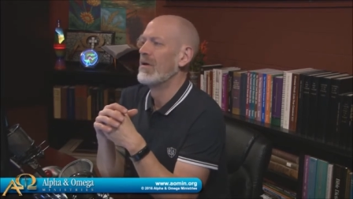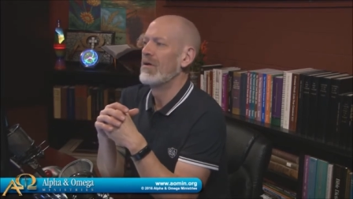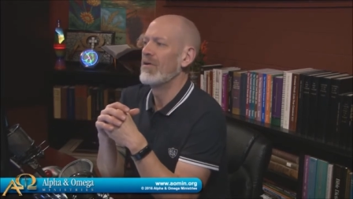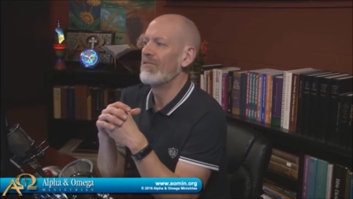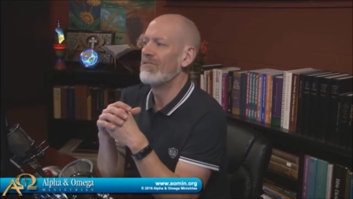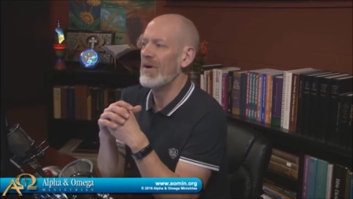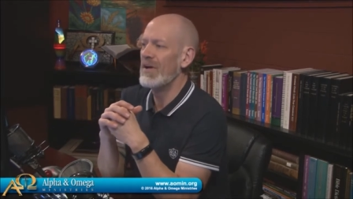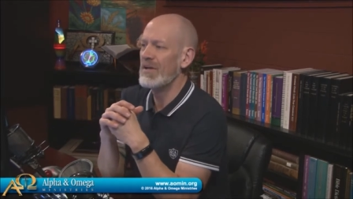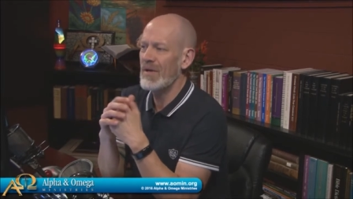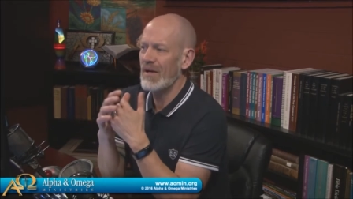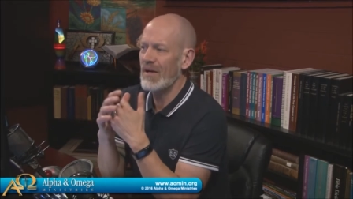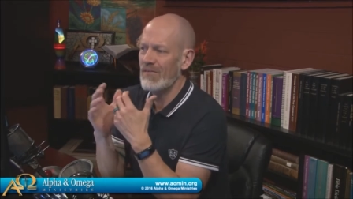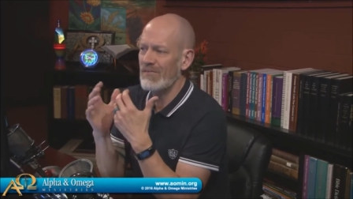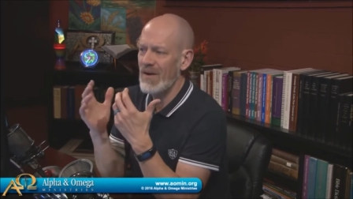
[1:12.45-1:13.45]
her
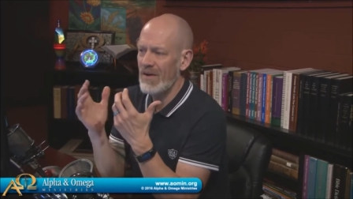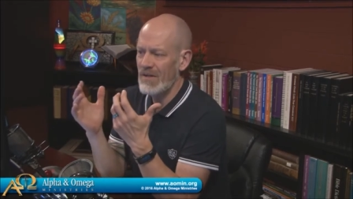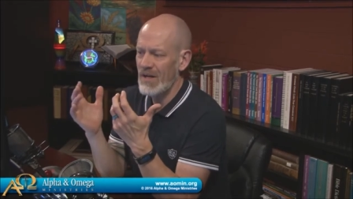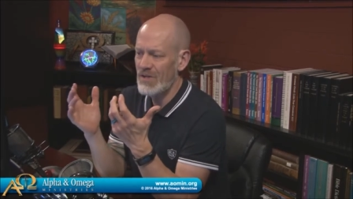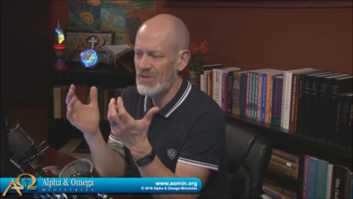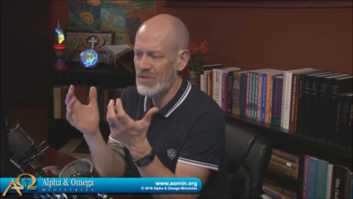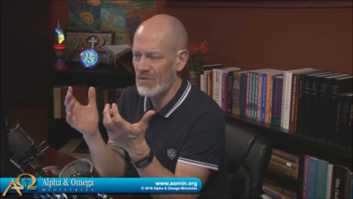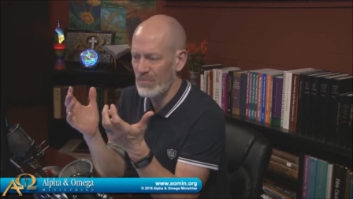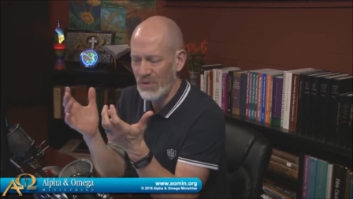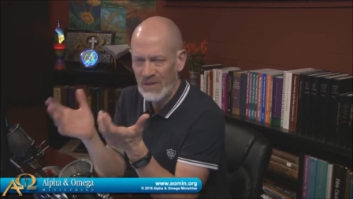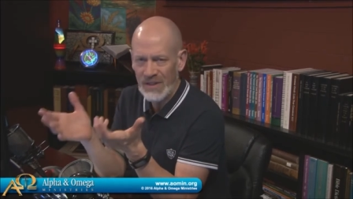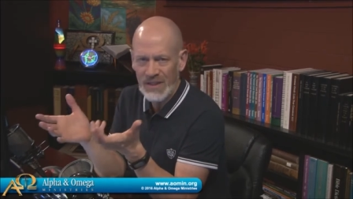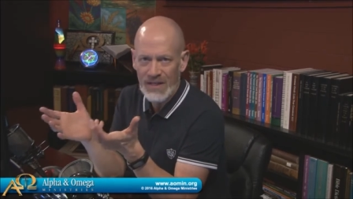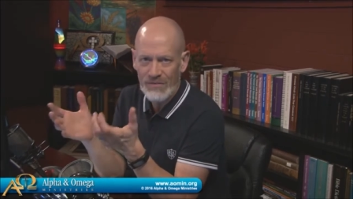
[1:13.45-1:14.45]
fundamental and foundational
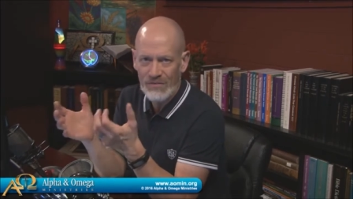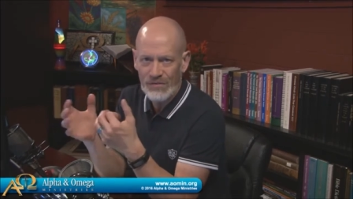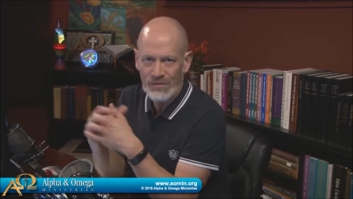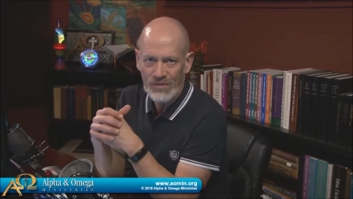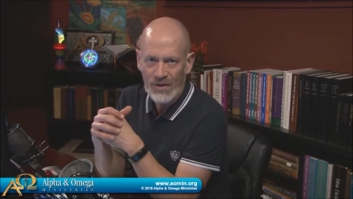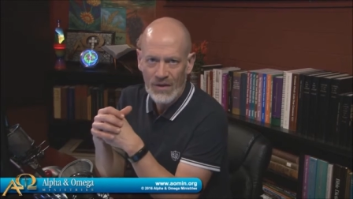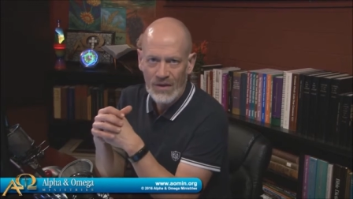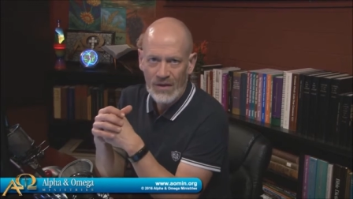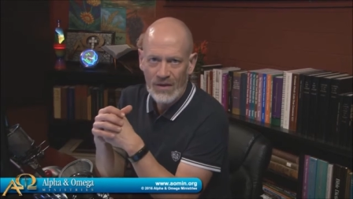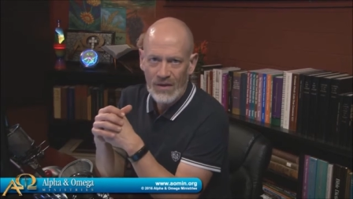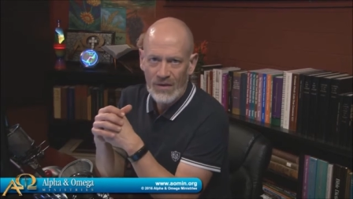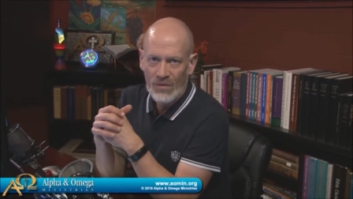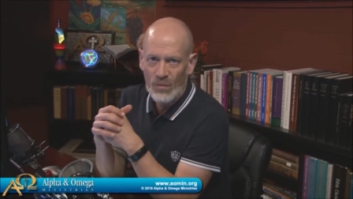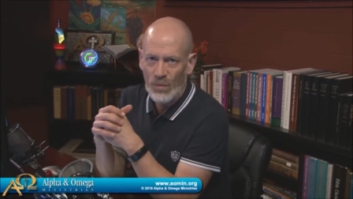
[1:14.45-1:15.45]
beliefs
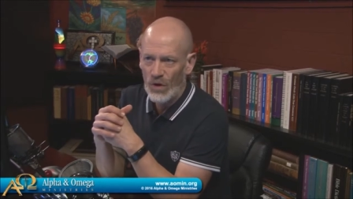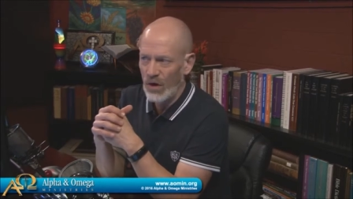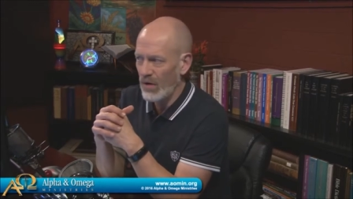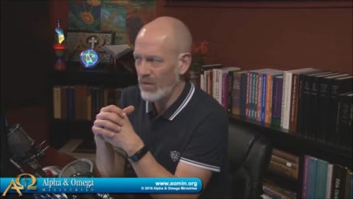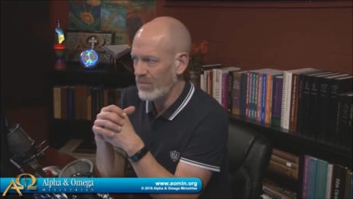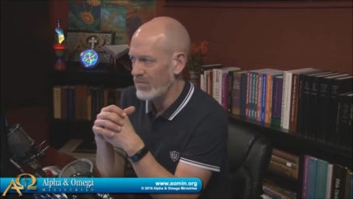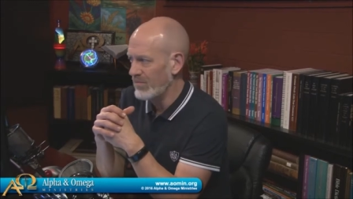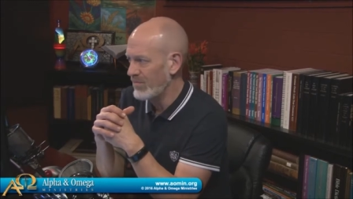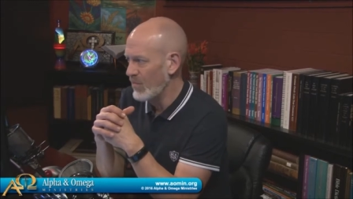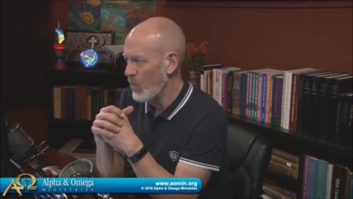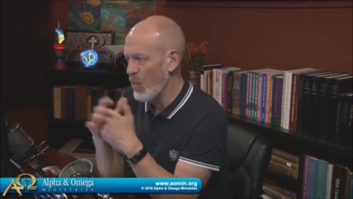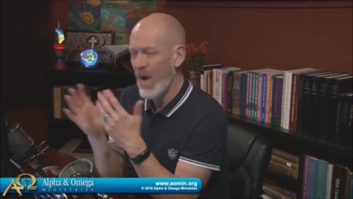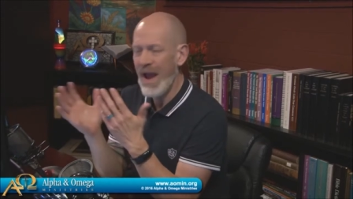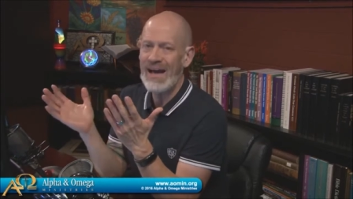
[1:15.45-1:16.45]
were
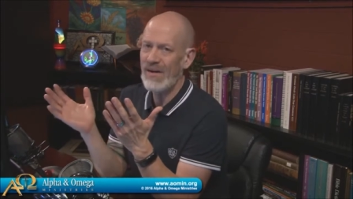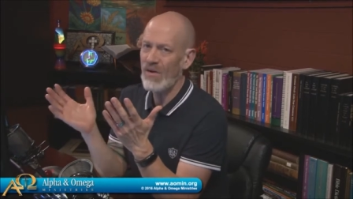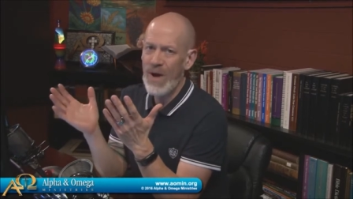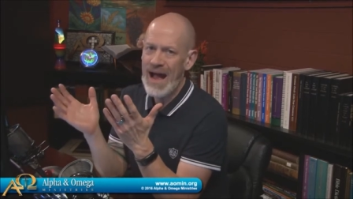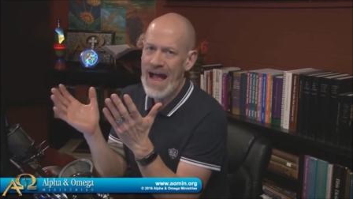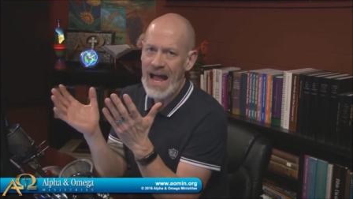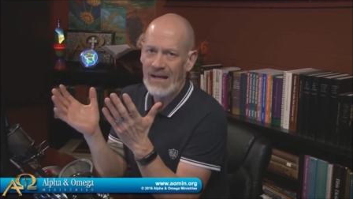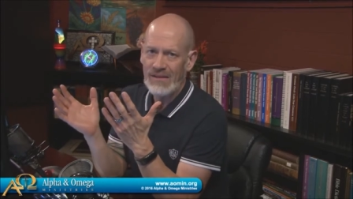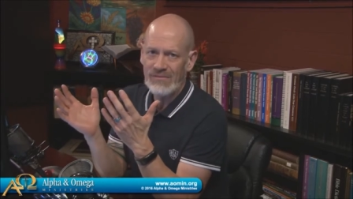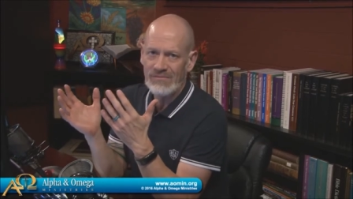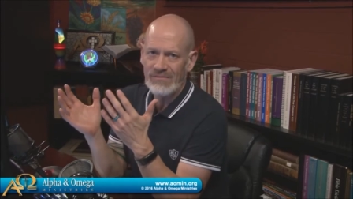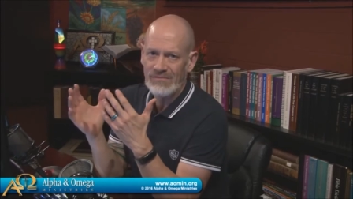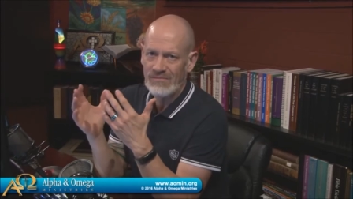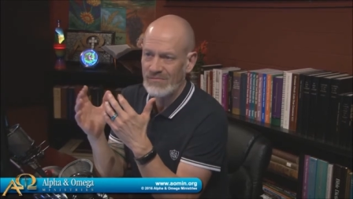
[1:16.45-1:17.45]
way out of whack
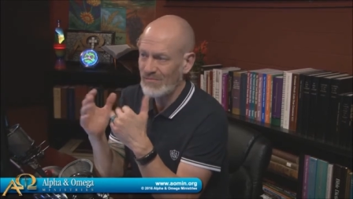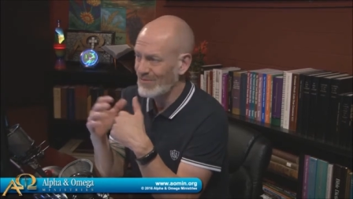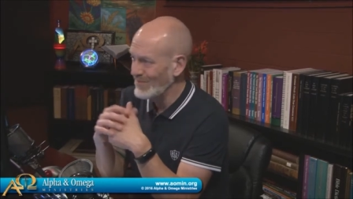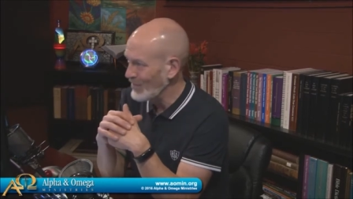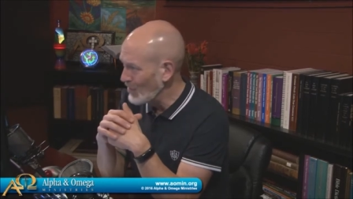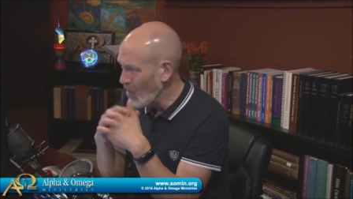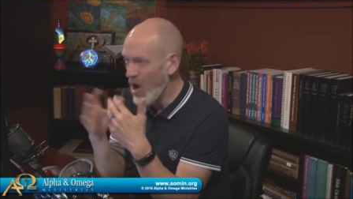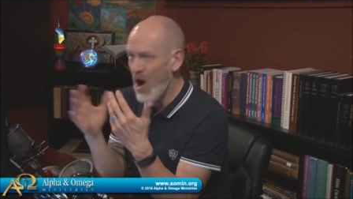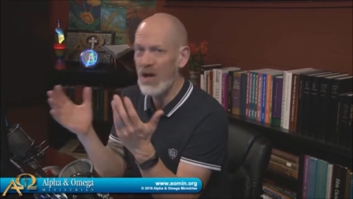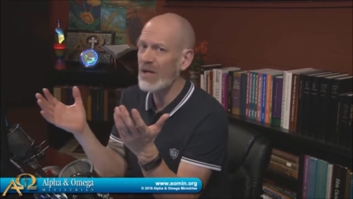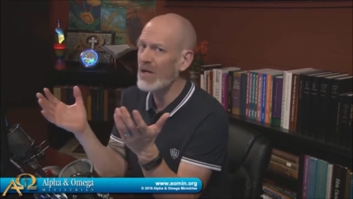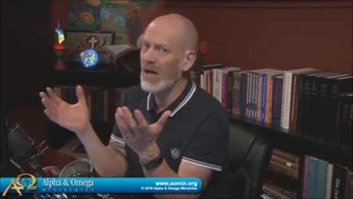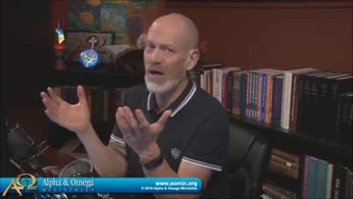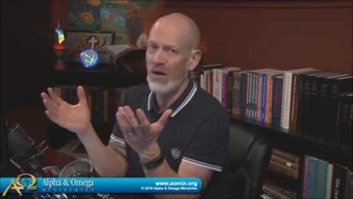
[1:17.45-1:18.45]
long
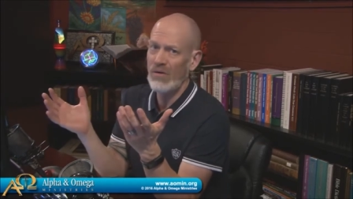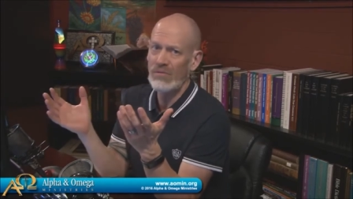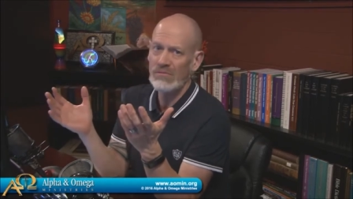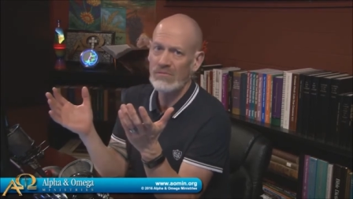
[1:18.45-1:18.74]
ago.